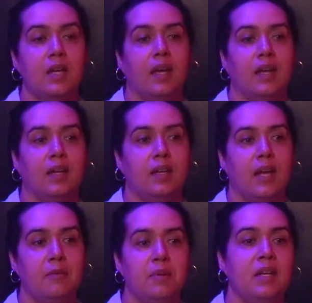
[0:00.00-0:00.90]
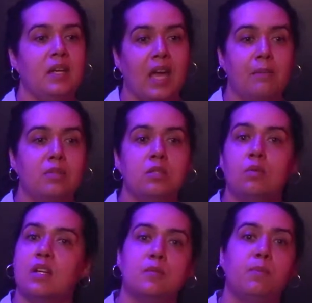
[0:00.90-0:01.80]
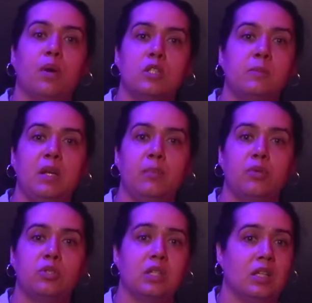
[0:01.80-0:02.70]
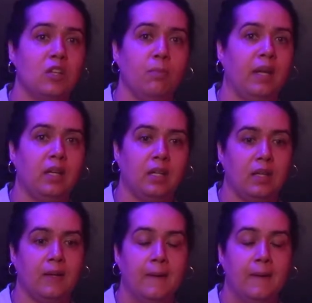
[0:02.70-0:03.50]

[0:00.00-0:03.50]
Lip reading: and being able to expose people to the humanity.